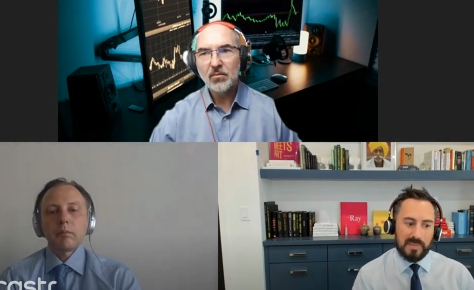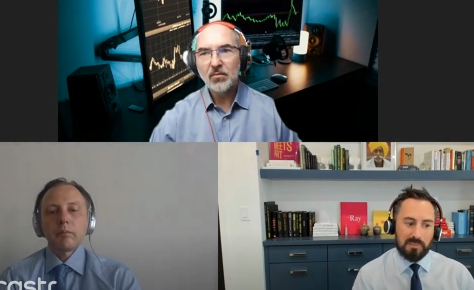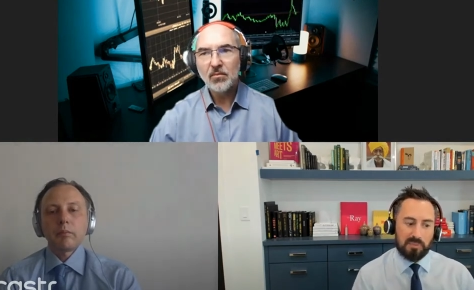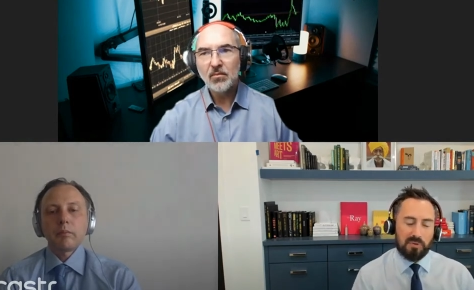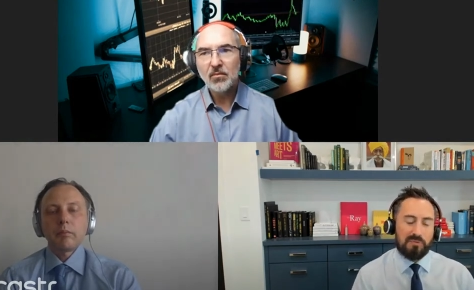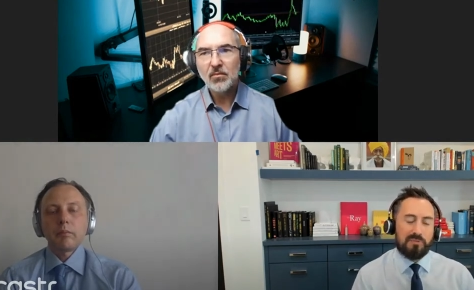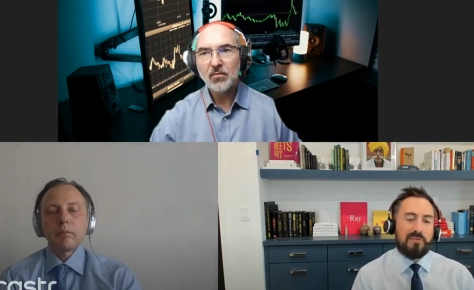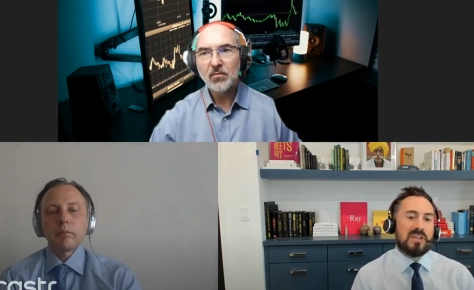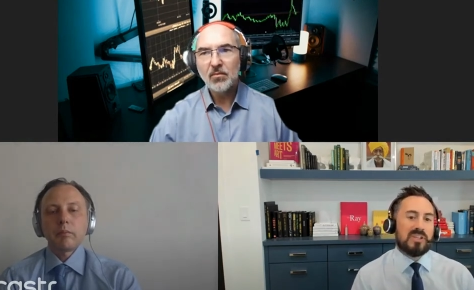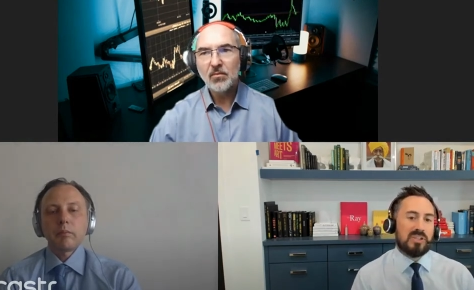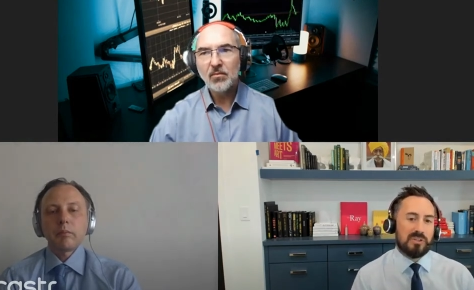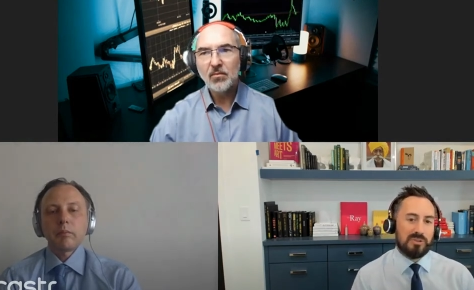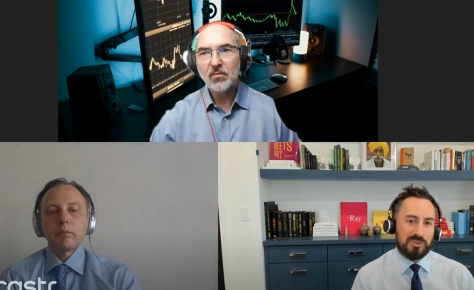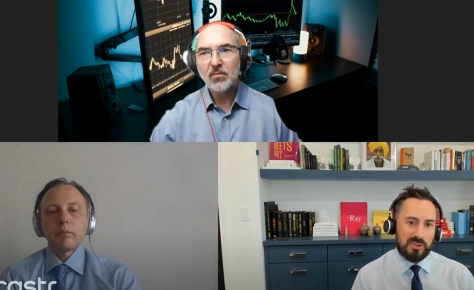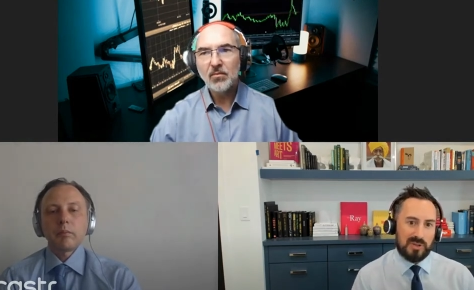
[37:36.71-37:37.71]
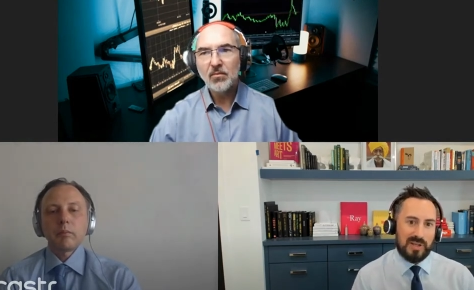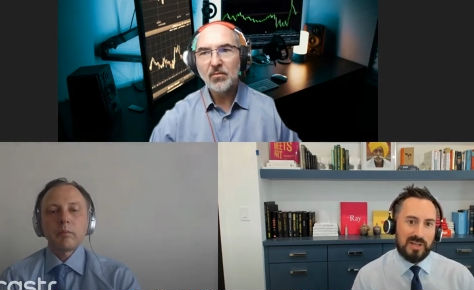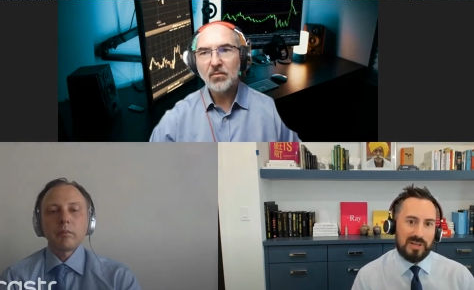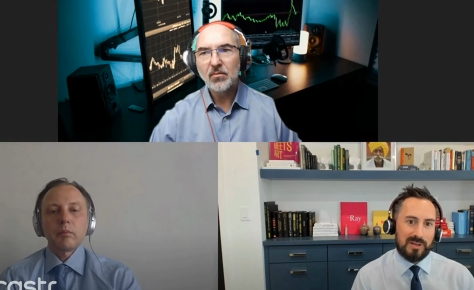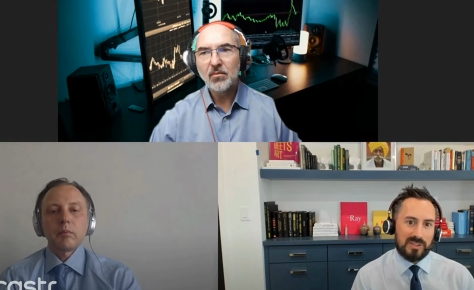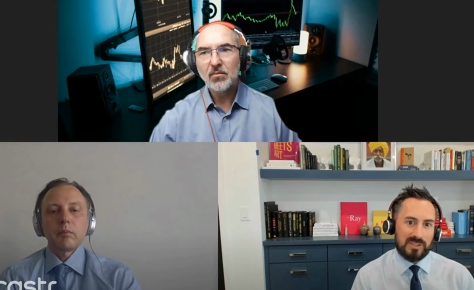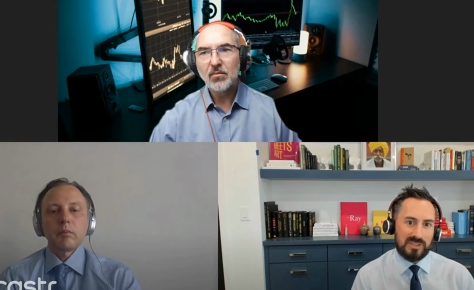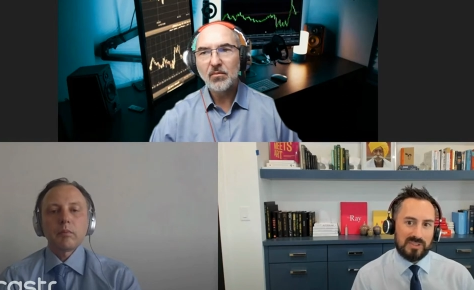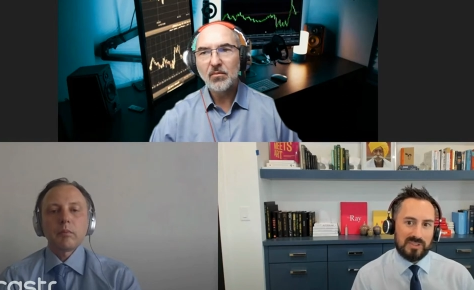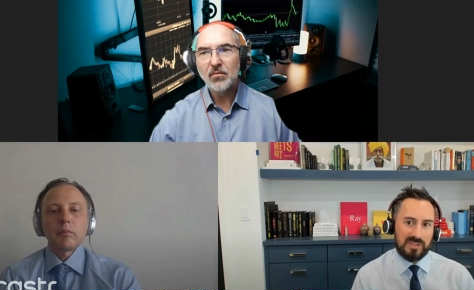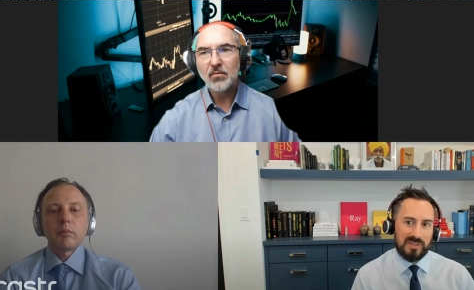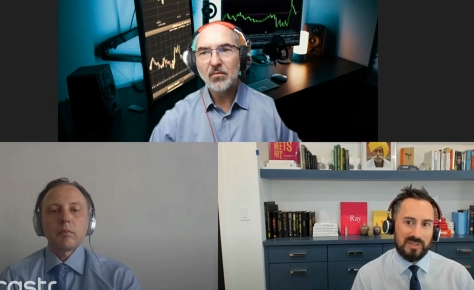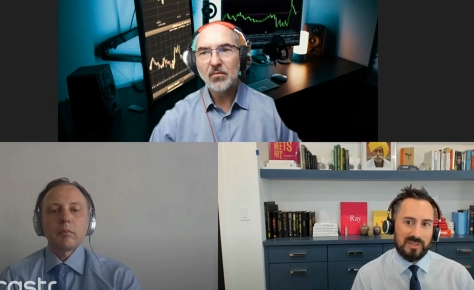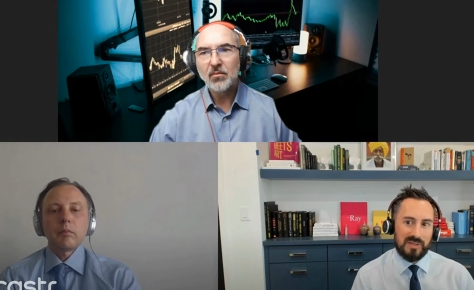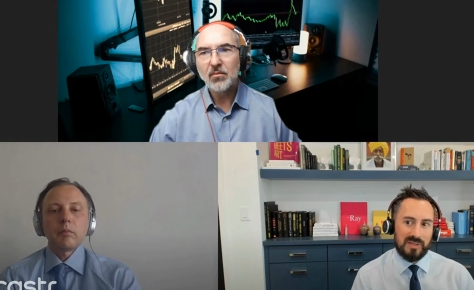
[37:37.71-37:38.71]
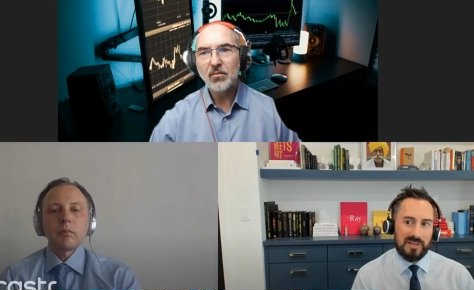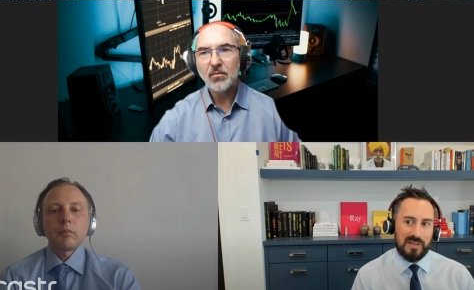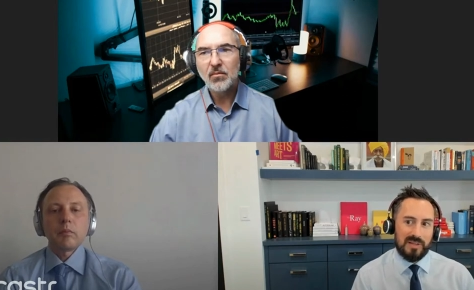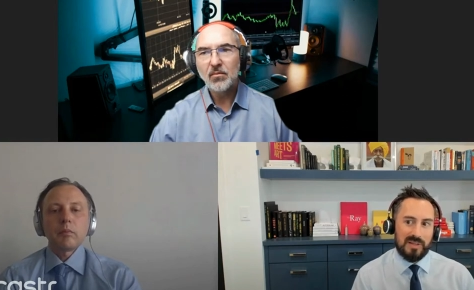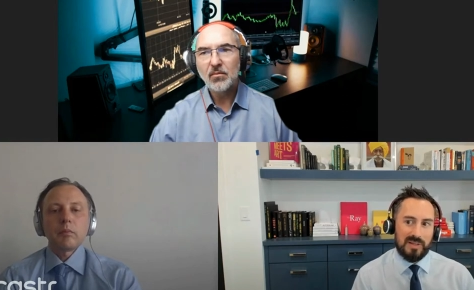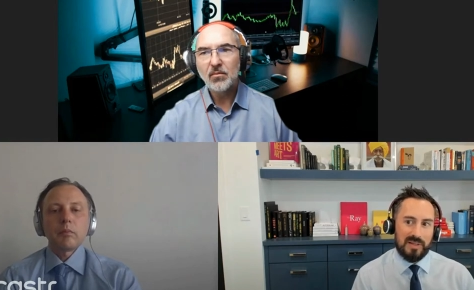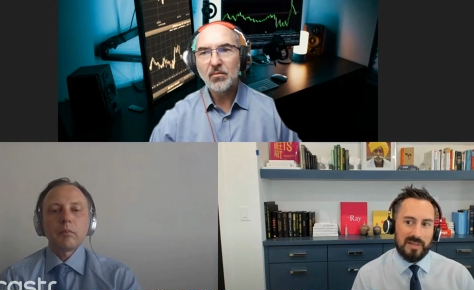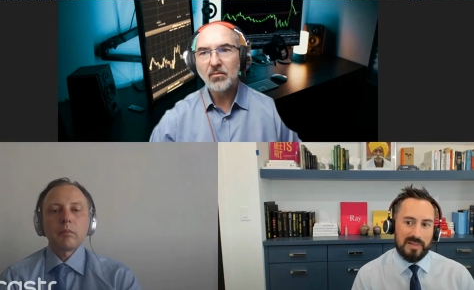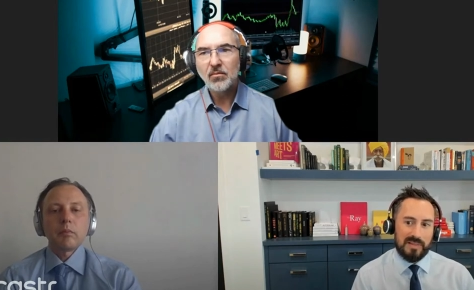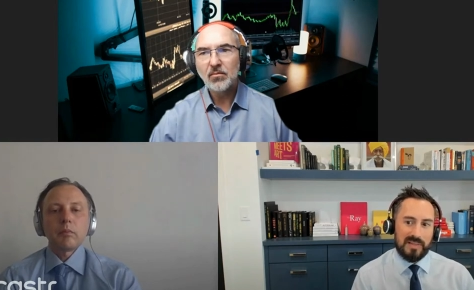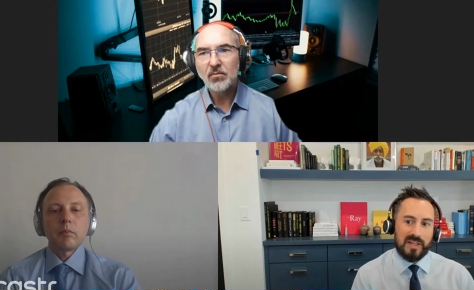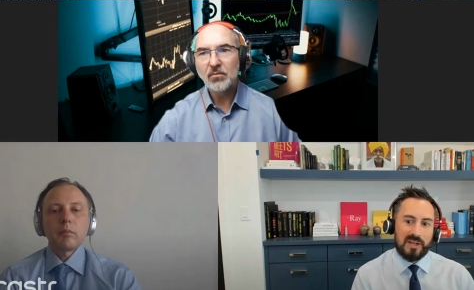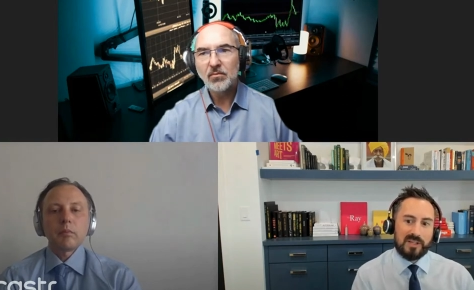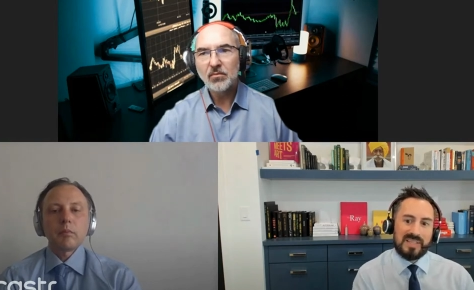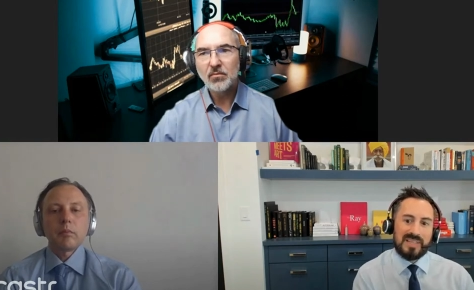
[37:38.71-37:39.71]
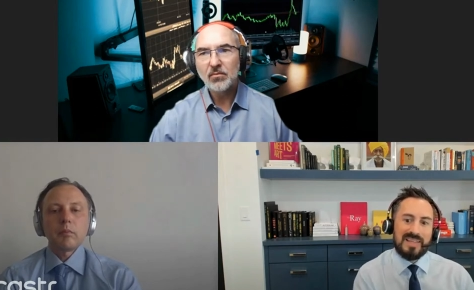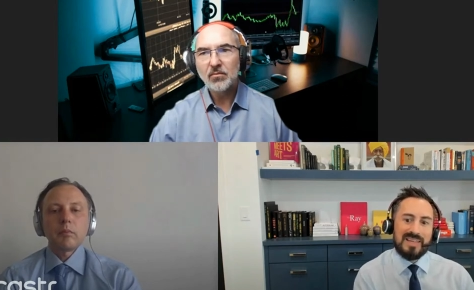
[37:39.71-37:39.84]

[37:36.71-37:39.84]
Speaker 1: Professional traders that is